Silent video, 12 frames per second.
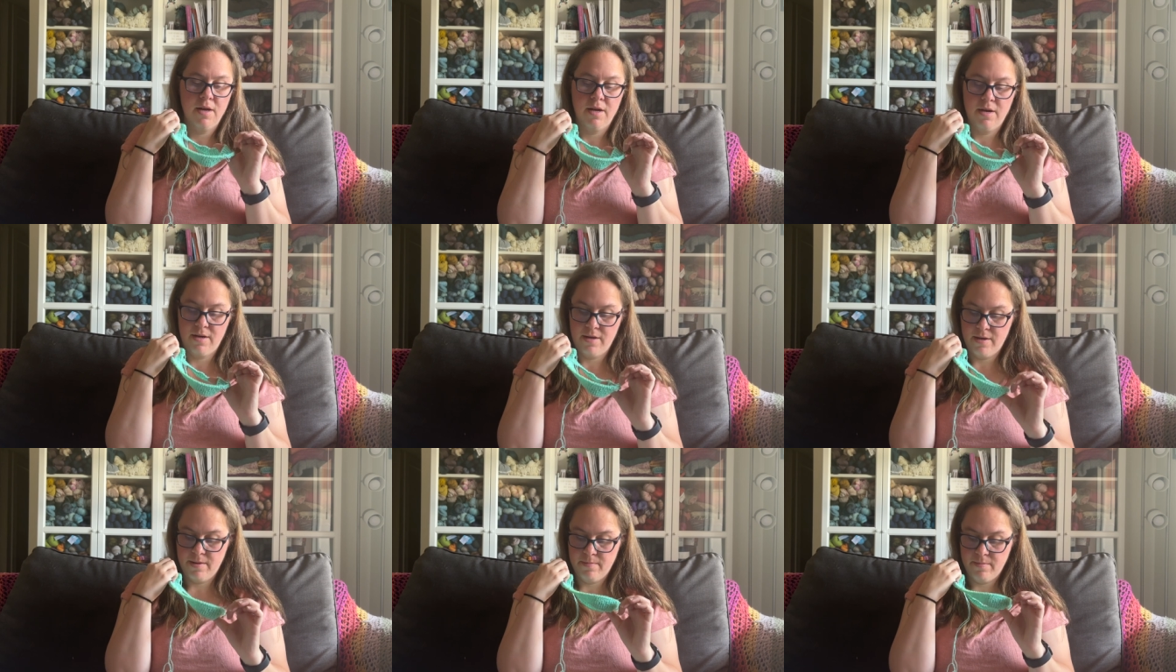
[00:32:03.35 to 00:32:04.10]

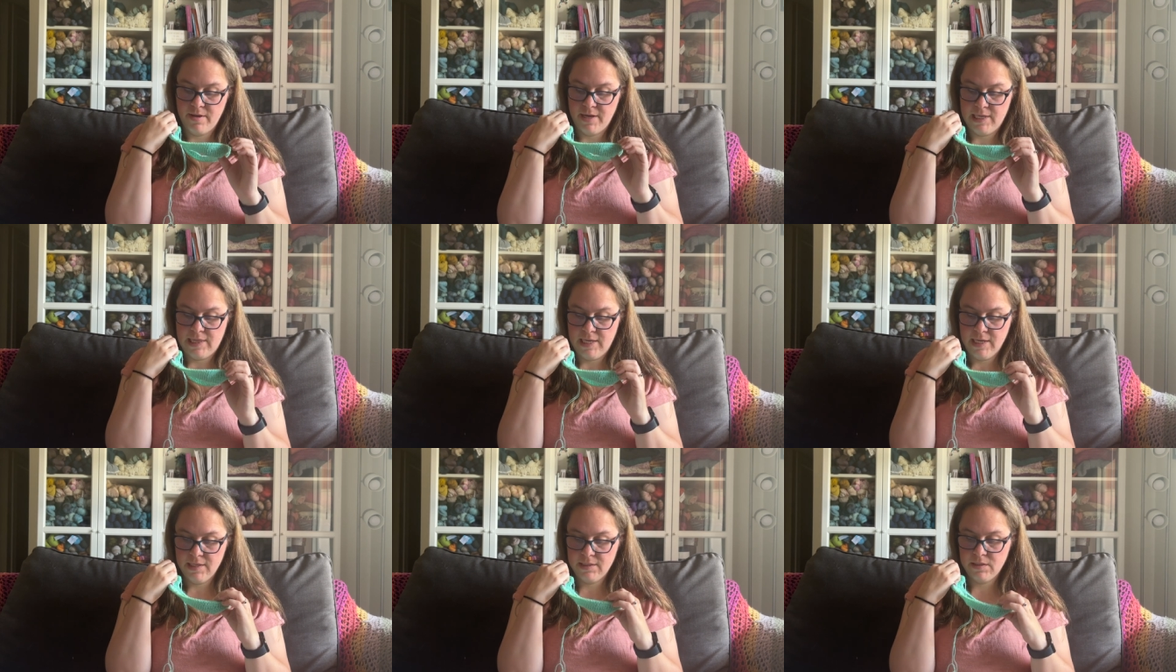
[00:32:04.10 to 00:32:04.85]
um, I
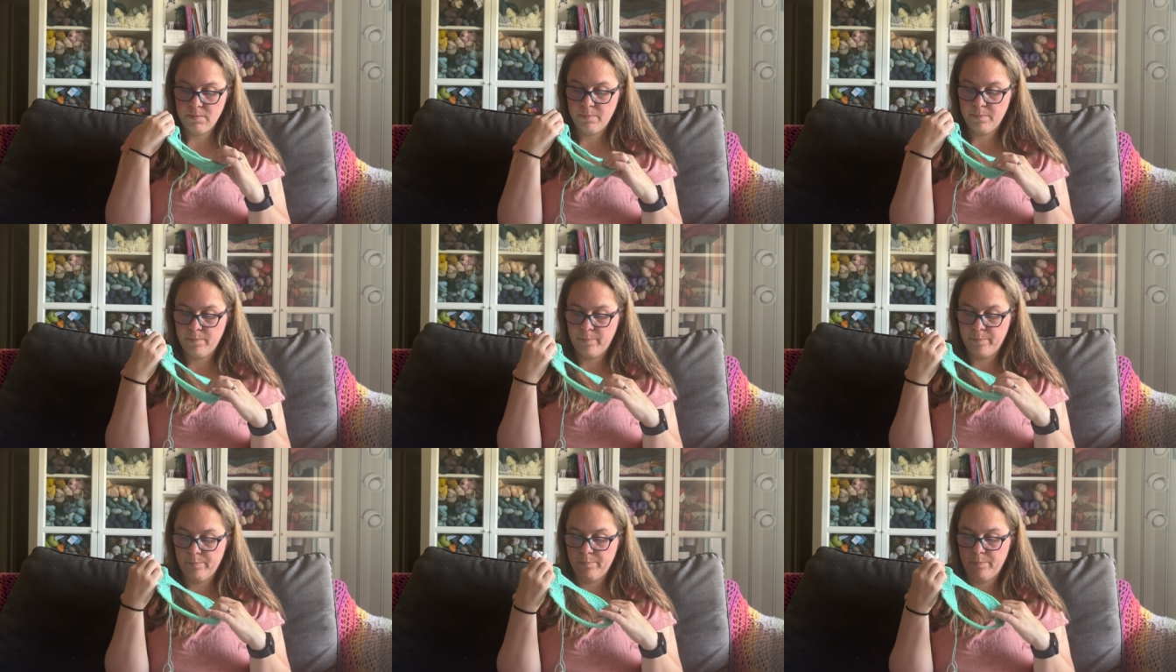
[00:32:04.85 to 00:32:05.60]
think it's a
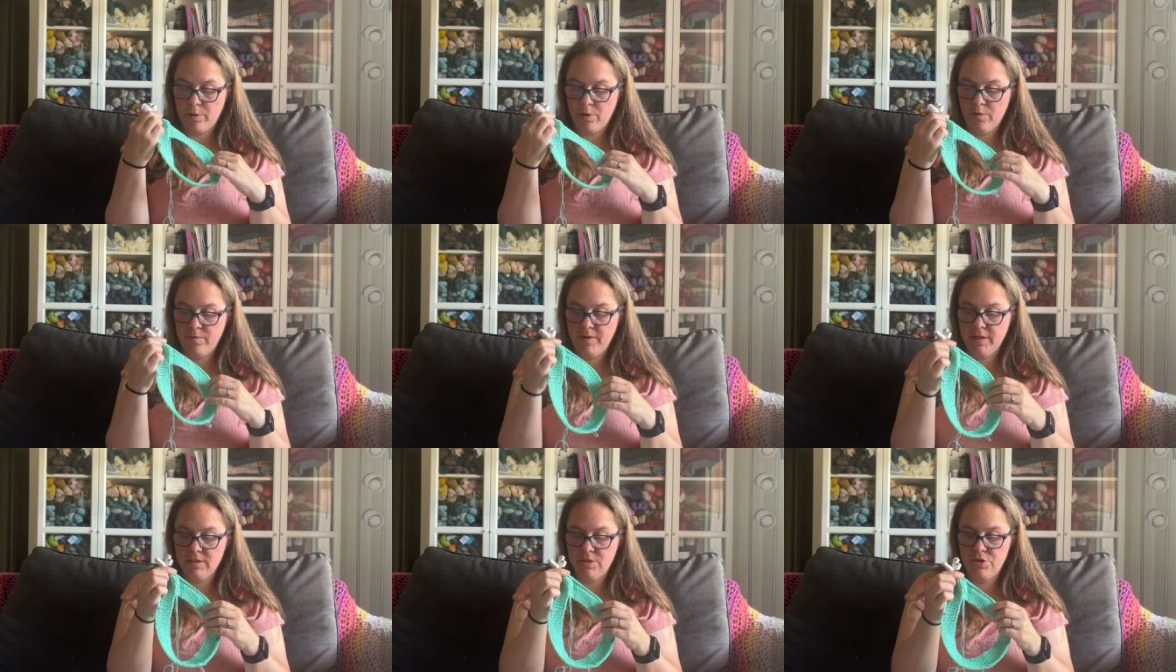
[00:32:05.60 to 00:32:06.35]

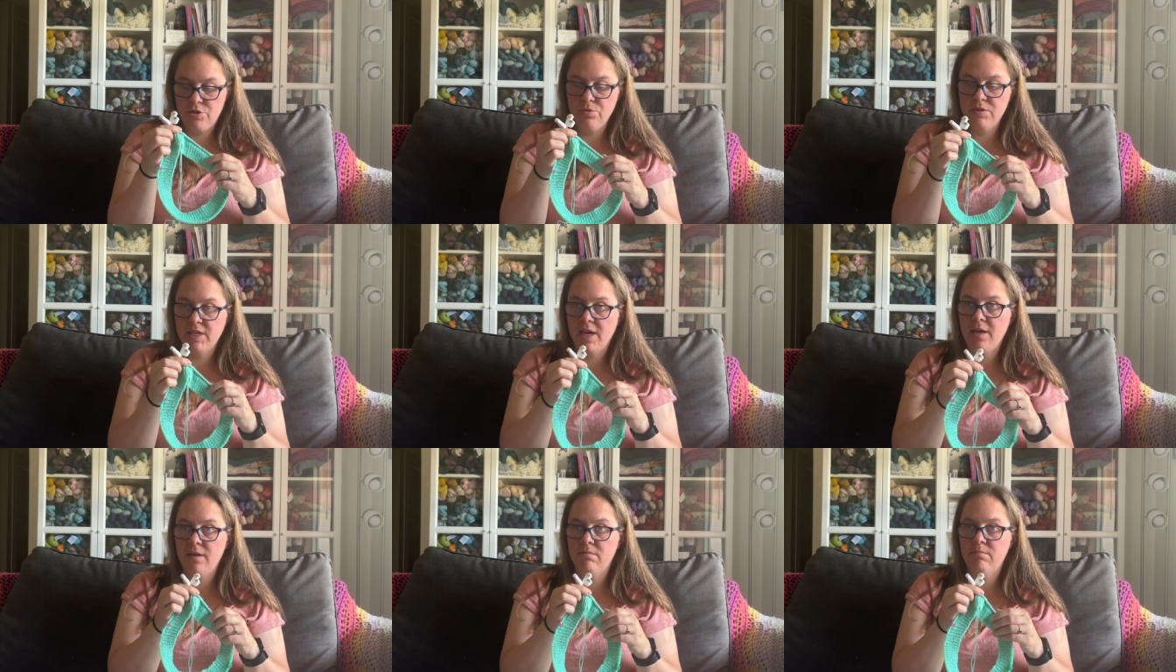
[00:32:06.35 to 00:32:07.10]
perfect two
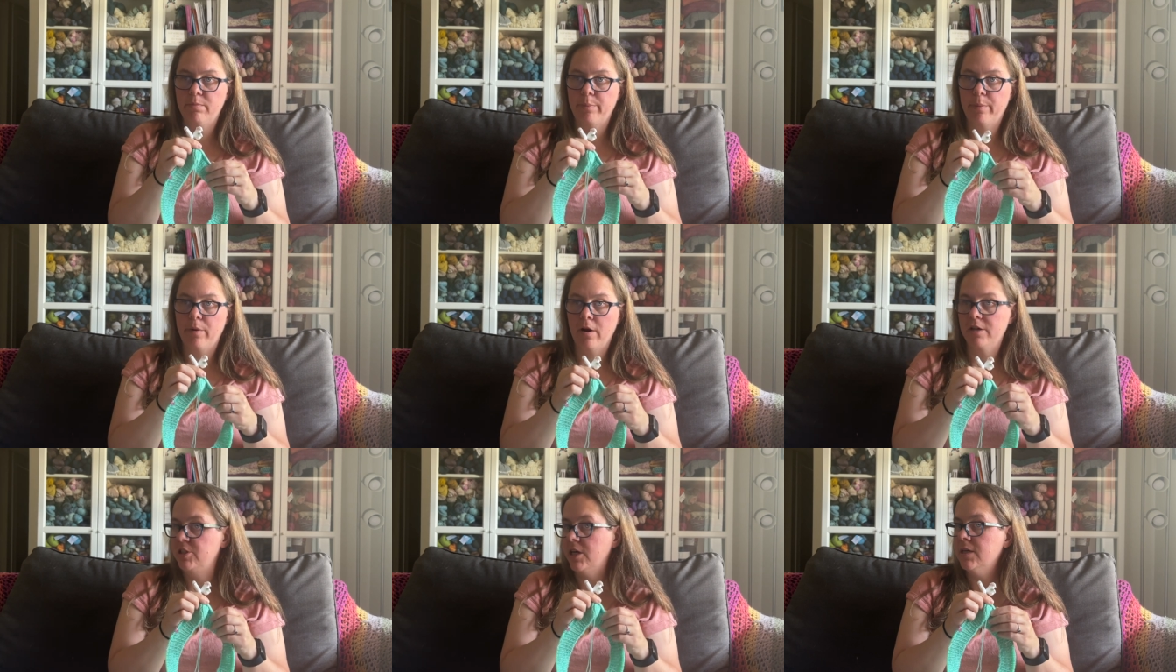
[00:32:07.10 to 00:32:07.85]
skein
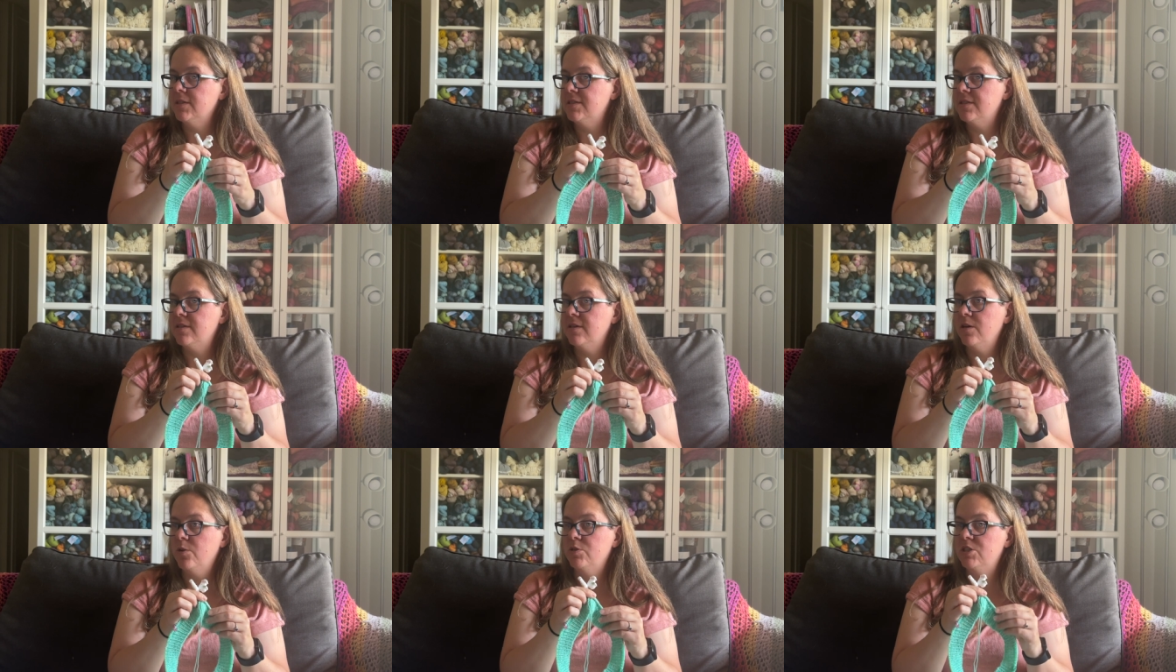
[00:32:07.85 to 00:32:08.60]
project,
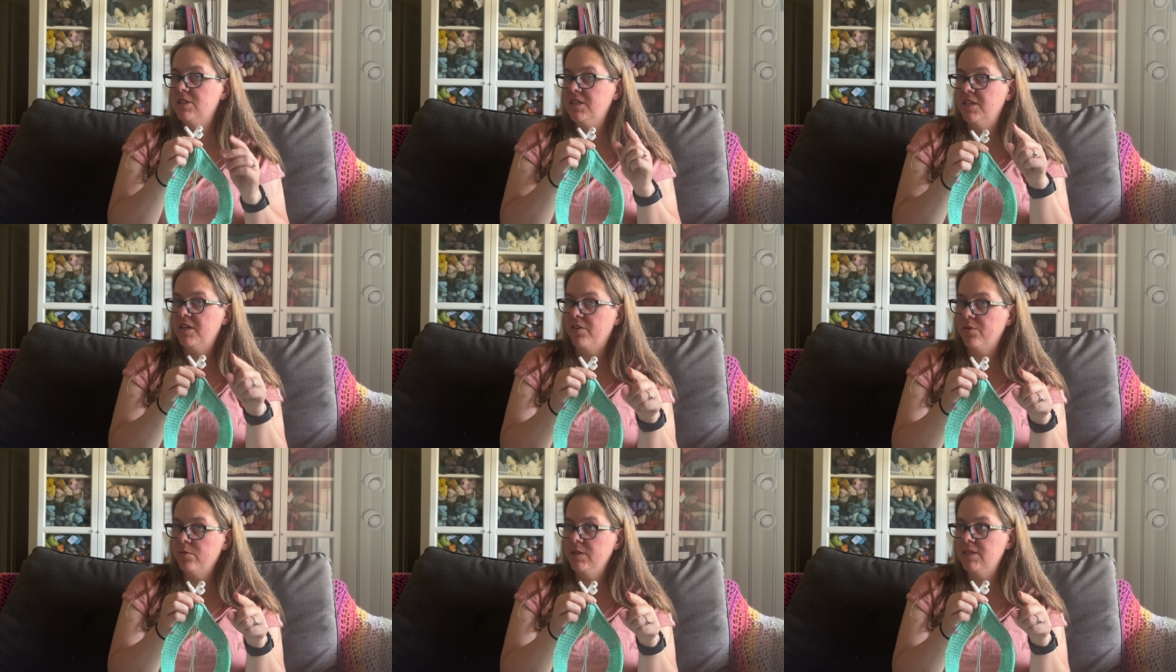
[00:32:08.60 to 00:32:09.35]
which is
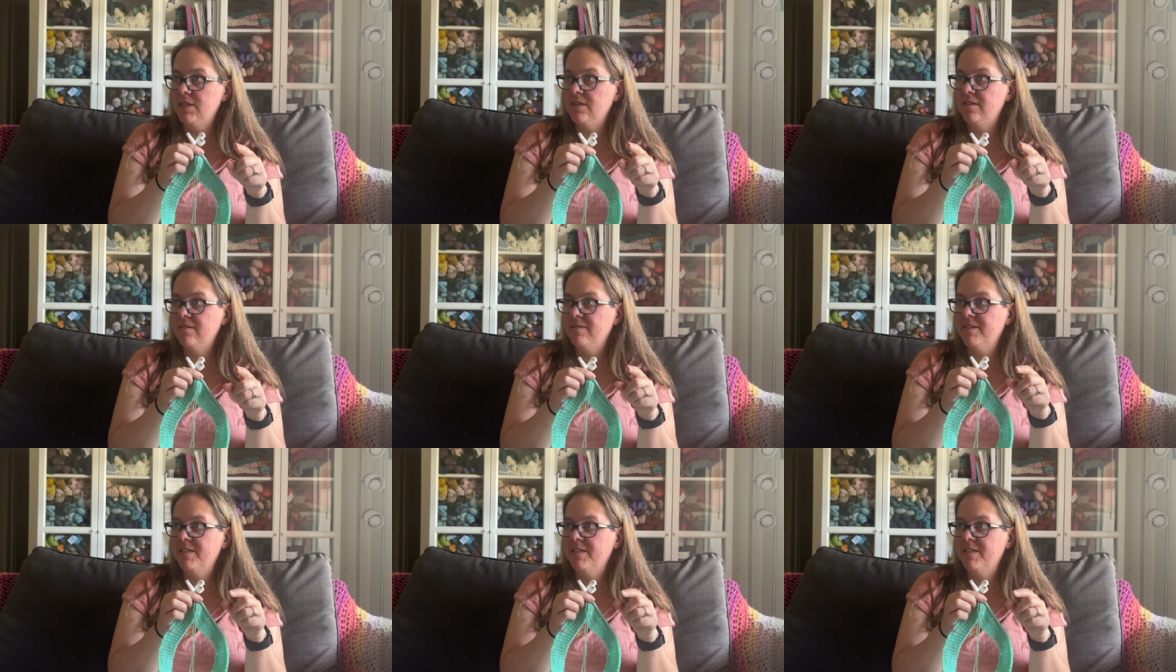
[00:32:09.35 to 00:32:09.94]
another reason